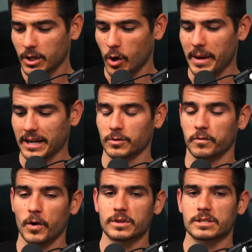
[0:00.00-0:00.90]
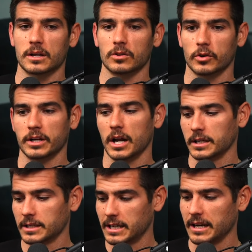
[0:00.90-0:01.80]
going back to focus on learning
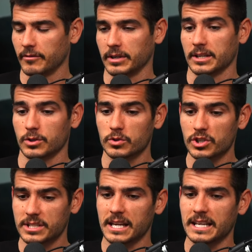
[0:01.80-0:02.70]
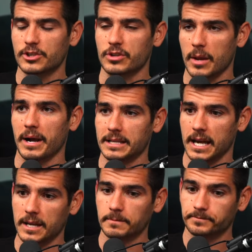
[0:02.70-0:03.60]
on getting every day. So just take each day by day.